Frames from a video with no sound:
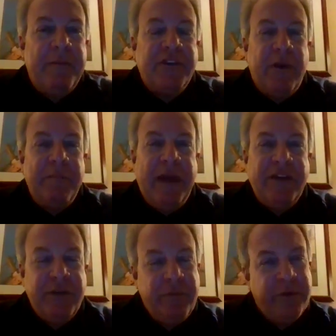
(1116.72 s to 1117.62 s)
So I
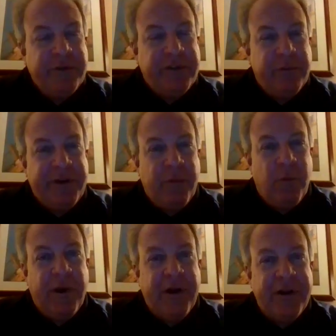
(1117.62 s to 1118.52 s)
mentioned, so when the
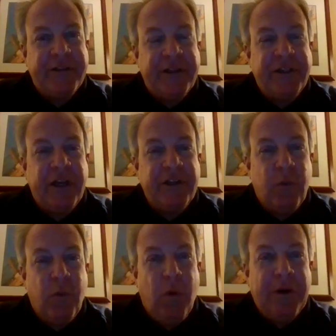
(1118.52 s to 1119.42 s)
water gets a
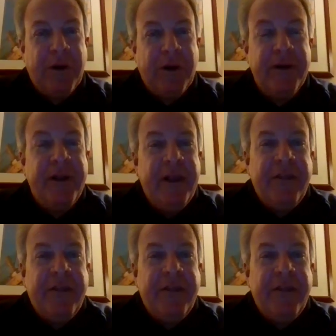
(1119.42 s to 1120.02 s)
touch warmer,